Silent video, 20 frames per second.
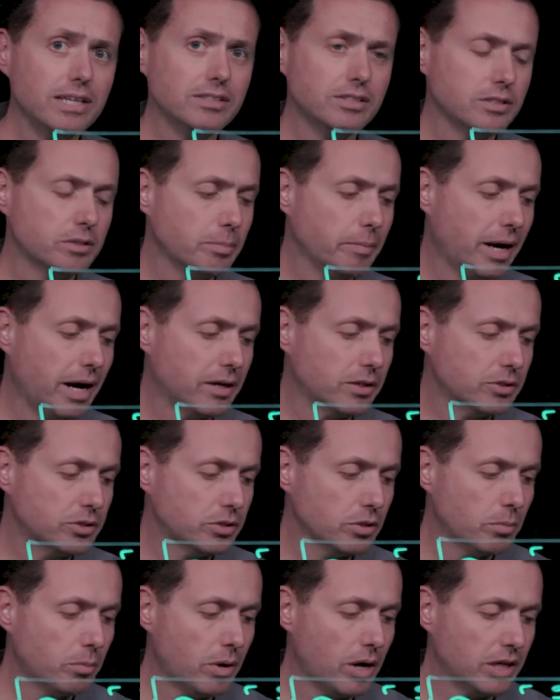does this matter
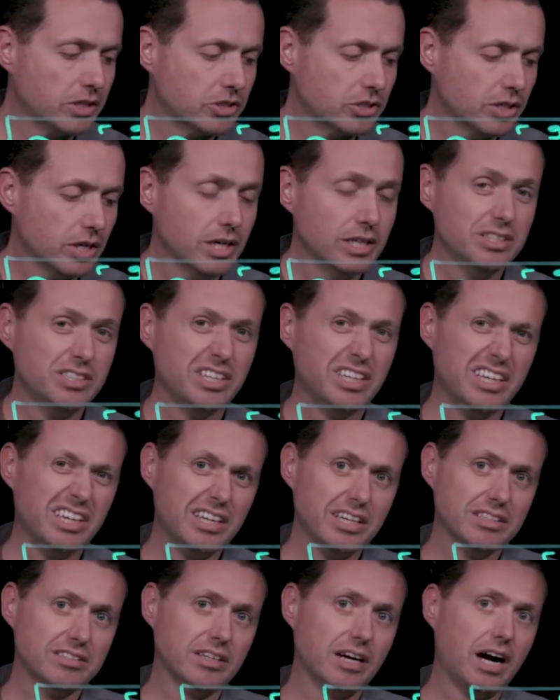so much to
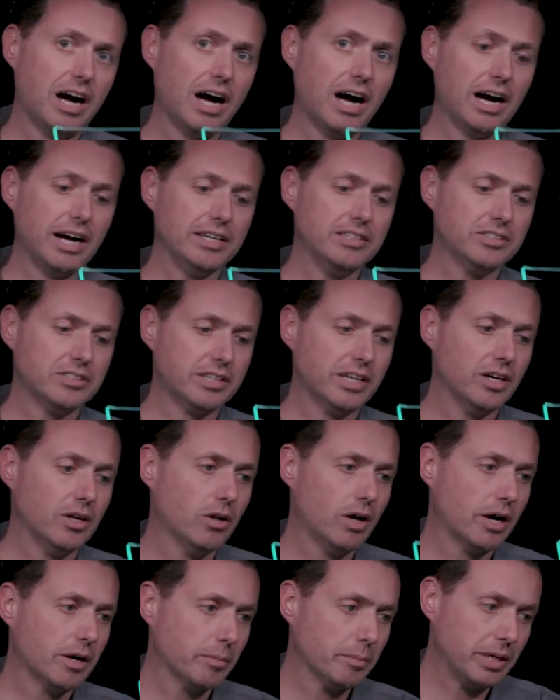getting to high
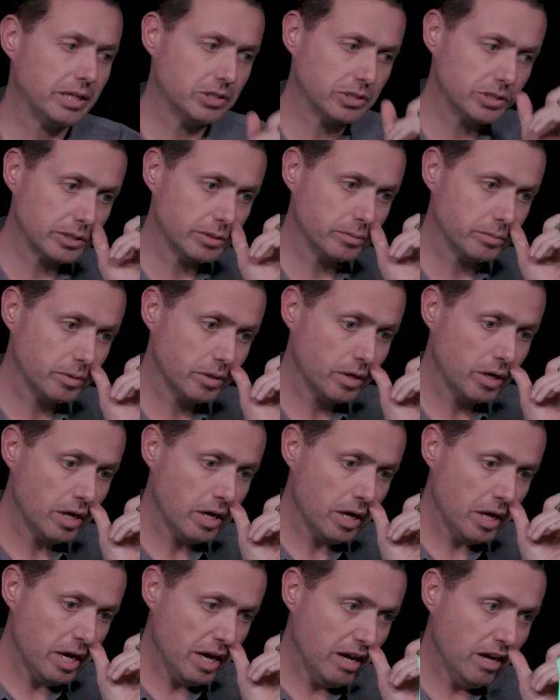scale automation?
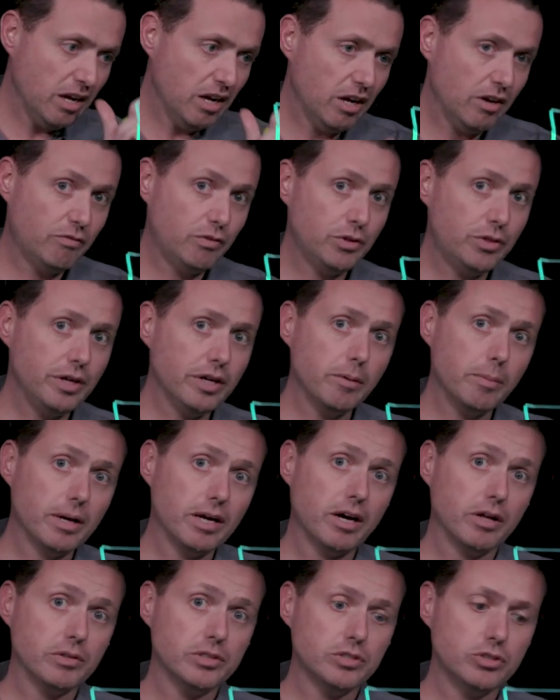If you think about
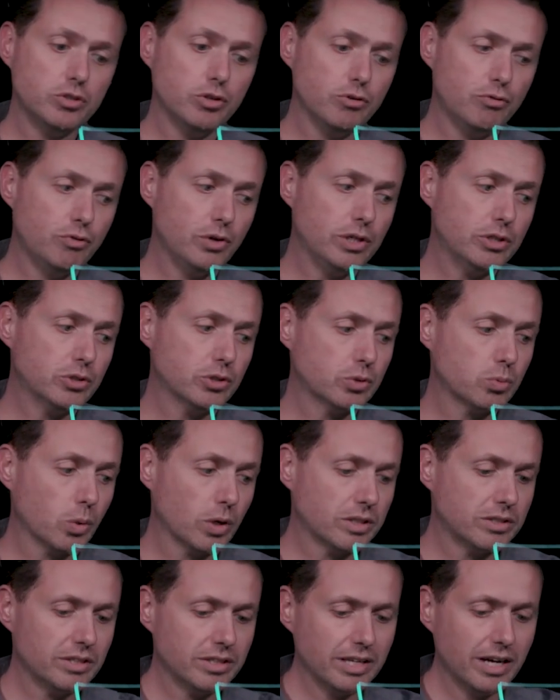how these two features
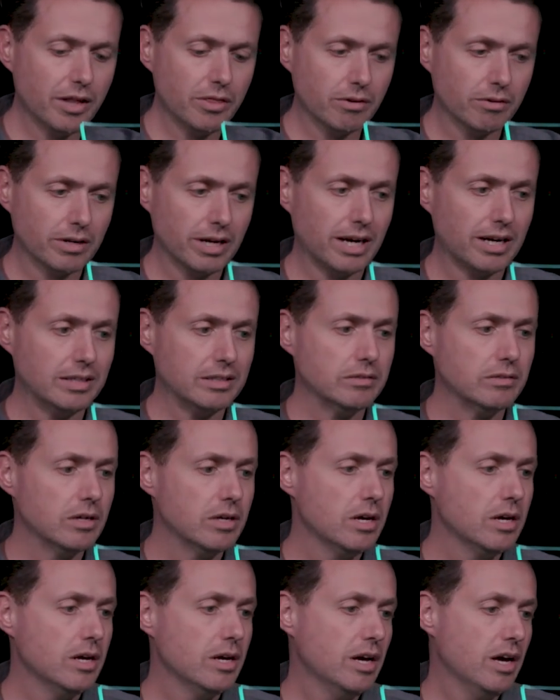work together now,
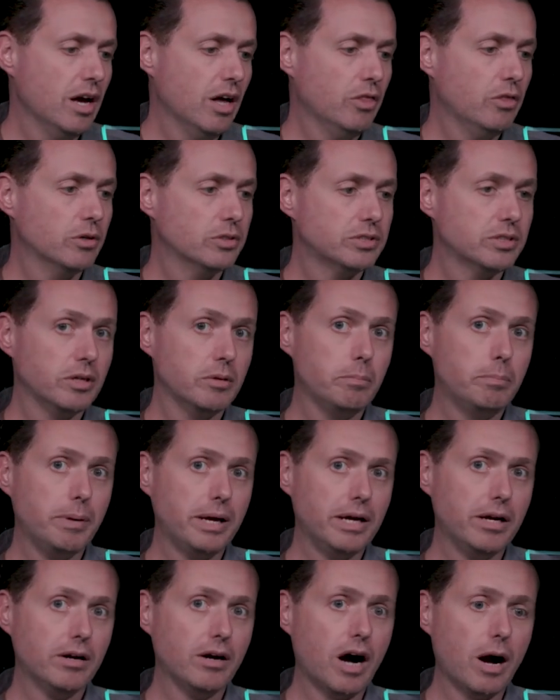there's an
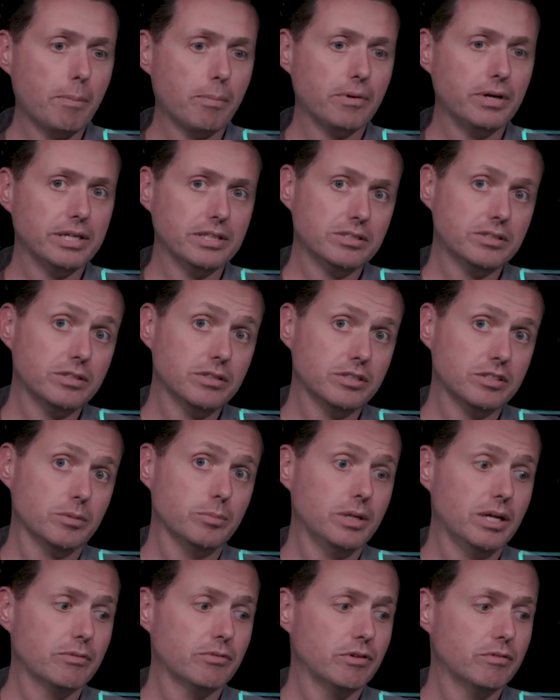embedded operating
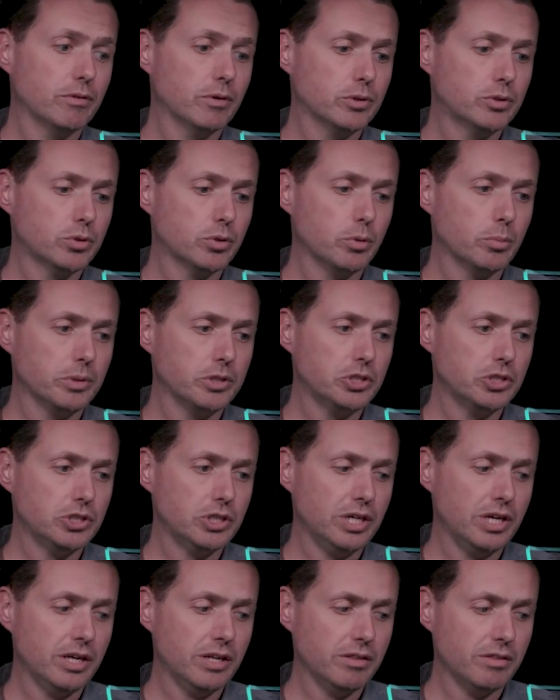system in every virtual
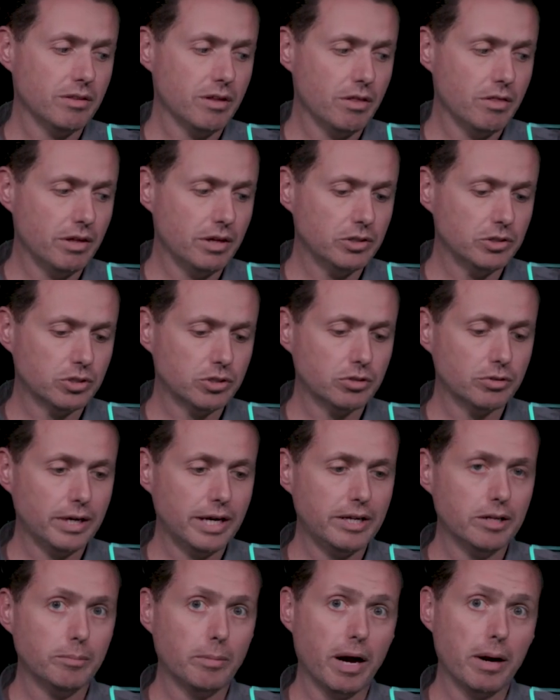machine that is
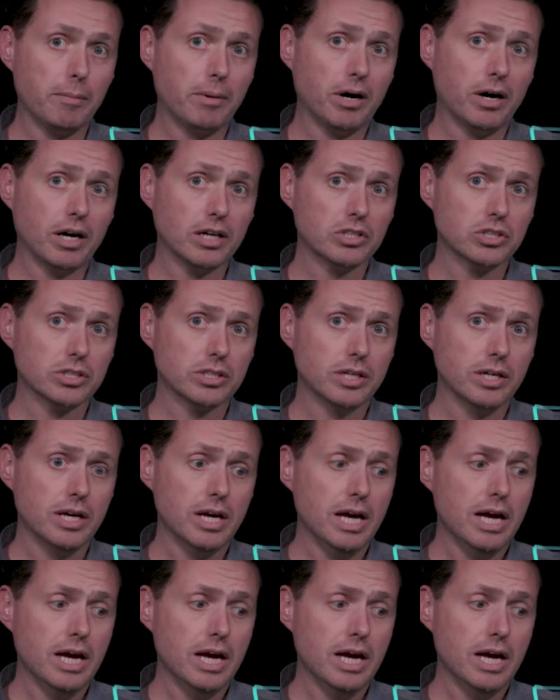created by BOSH.